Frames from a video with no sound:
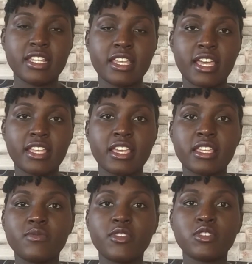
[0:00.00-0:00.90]
in Kenya
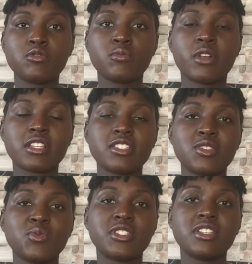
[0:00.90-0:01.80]
is free to
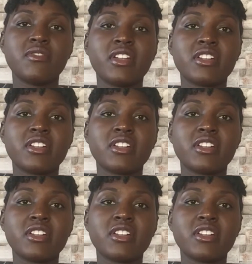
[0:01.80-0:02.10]
practice whichever